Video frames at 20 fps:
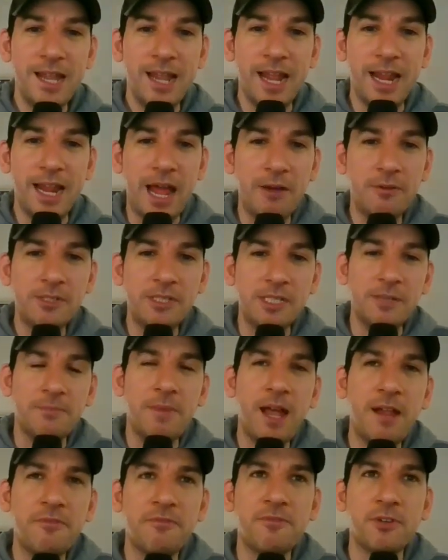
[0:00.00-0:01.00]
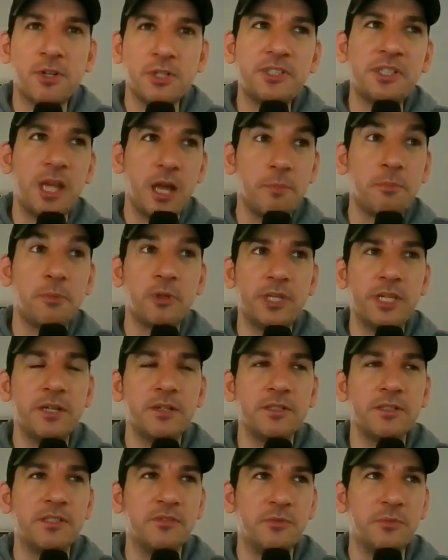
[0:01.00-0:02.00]
And I was in my first couple
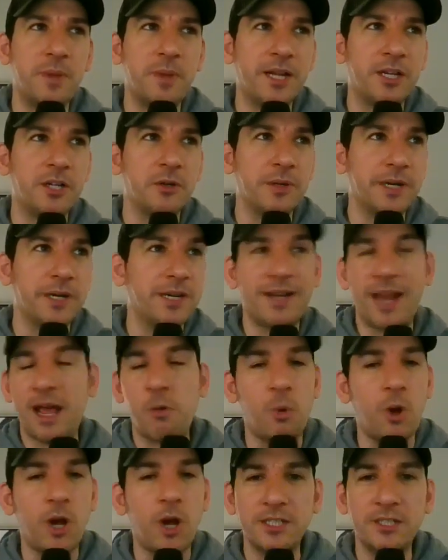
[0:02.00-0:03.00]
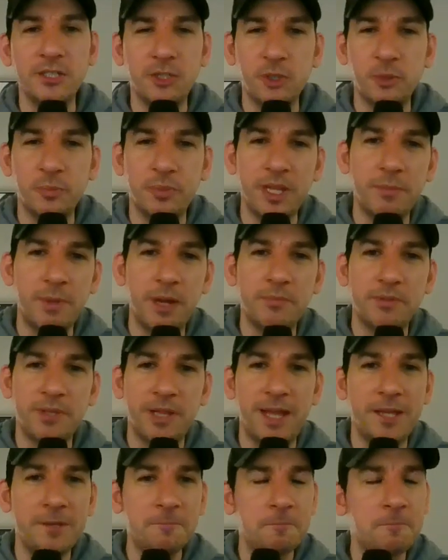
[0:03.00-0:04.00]
years of my career, and I wanted to do play by
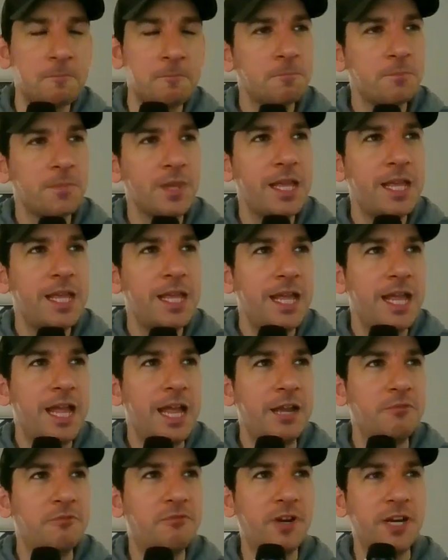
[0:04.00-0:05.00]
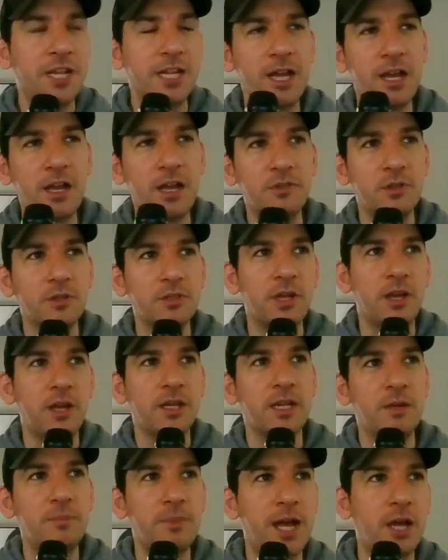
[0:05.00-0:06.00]
play. And funny enough, you're
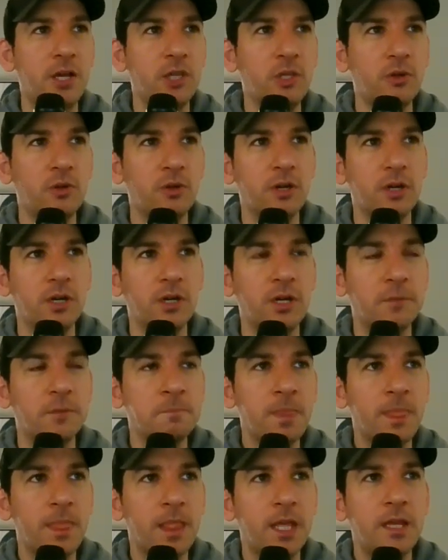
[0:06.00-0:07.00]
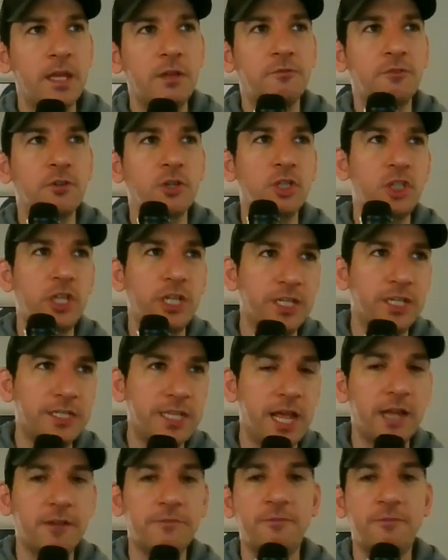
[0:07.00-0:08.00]
talking about your Virginia Tech